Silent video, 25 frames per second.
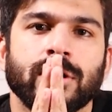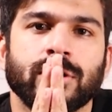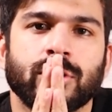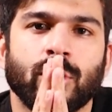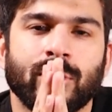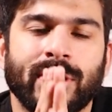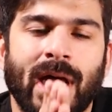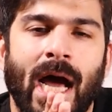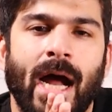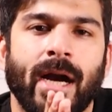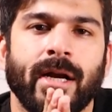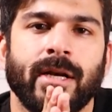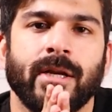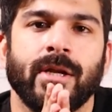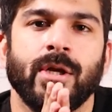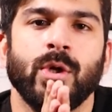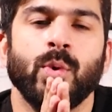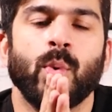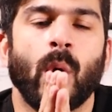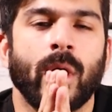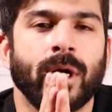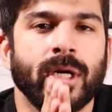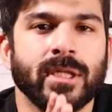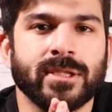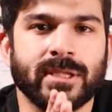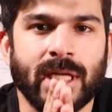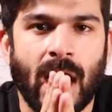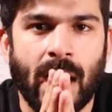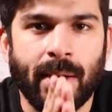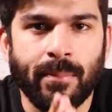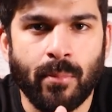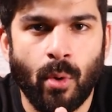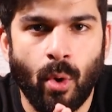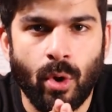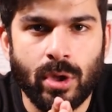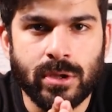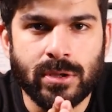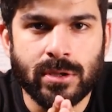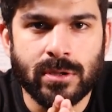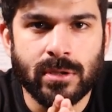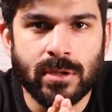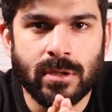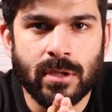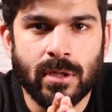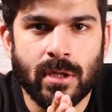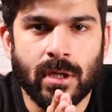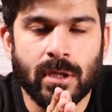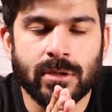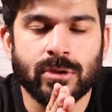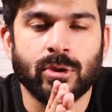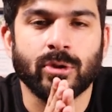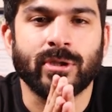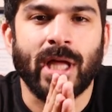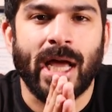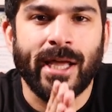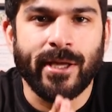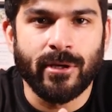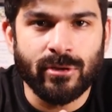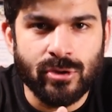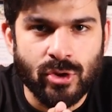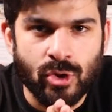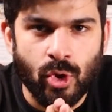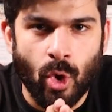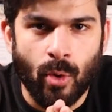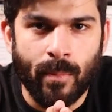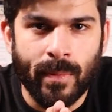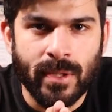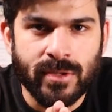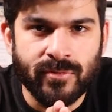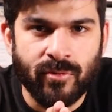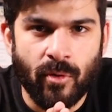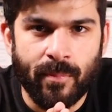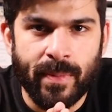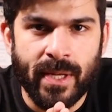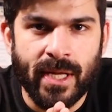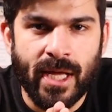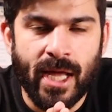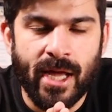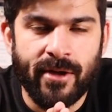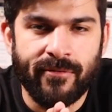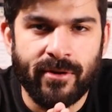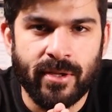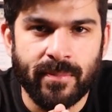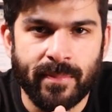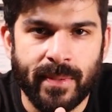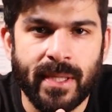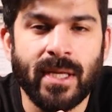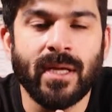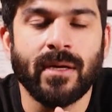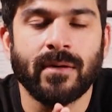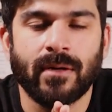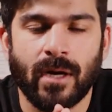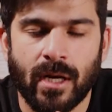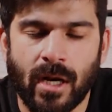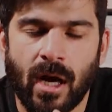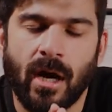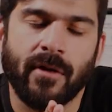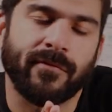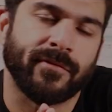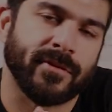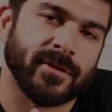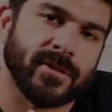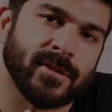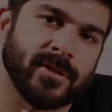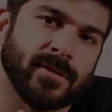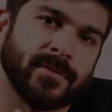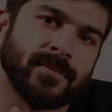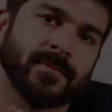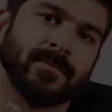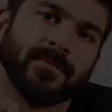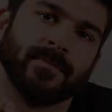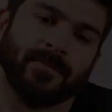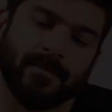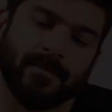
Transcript: so that you understand moles. So thank you so much for being here with me. Allah Hafiz.